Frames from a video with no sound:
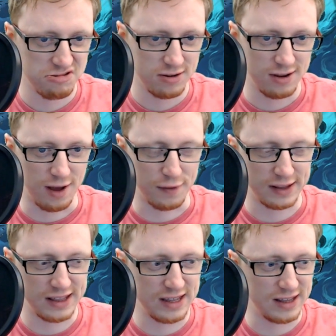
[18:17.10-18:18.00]
I think
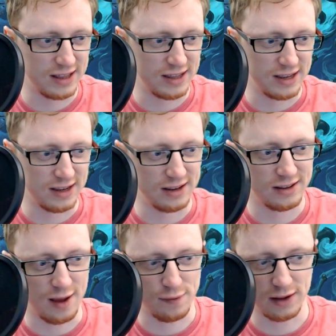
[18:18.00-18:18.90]
the
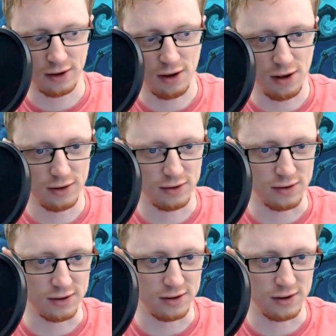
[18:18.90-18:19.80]
Death Knight cards
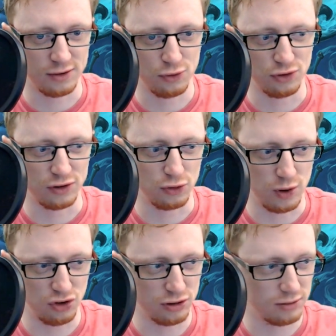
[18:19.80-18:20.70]
are too
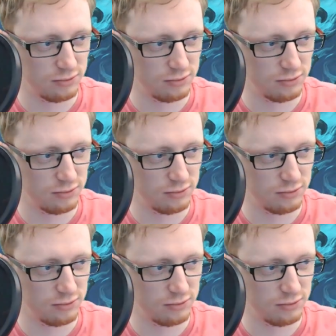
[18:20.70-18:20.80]
situational.